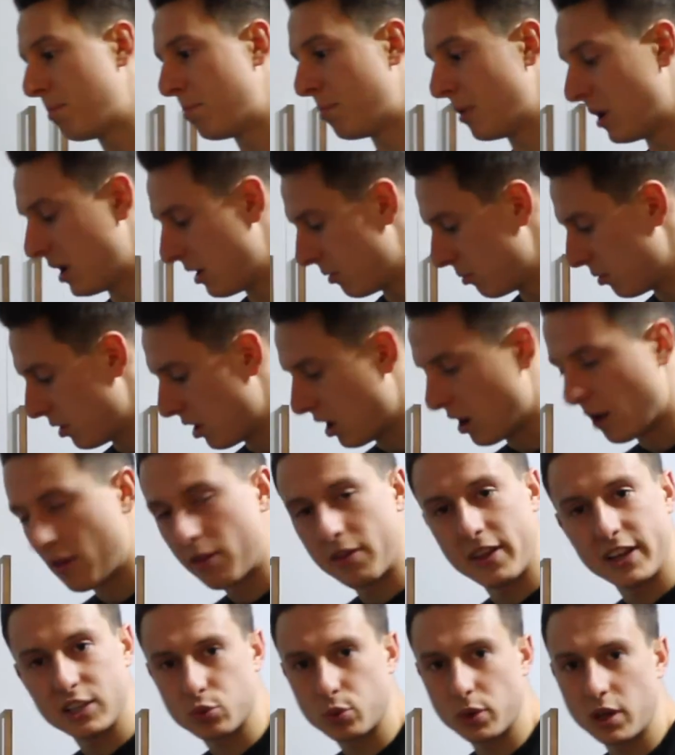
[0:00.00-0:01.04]
but
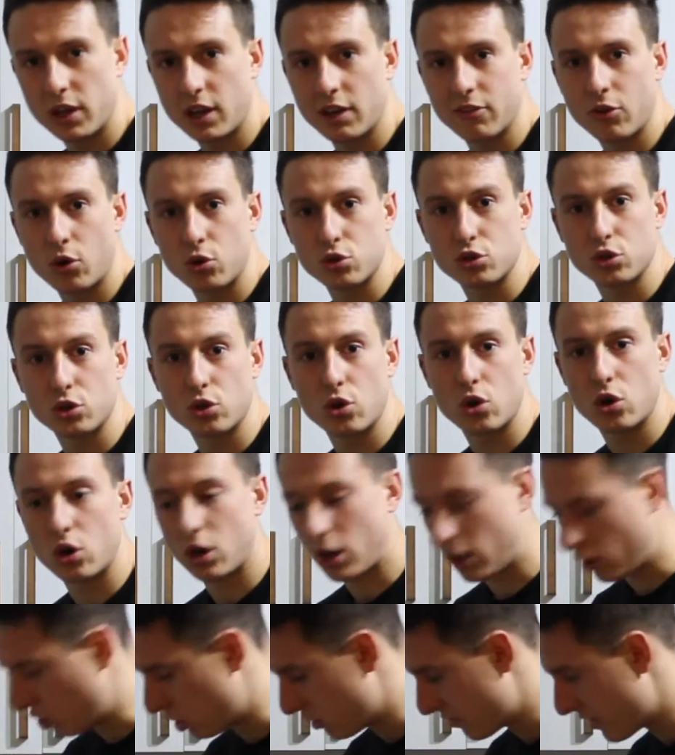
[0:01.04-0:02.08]
this week I've also
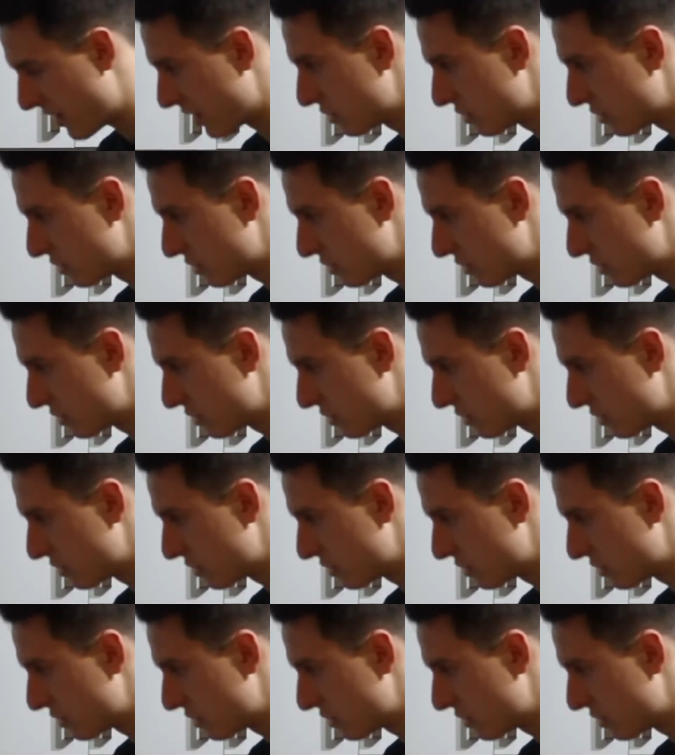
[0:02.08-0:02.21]
got a lot of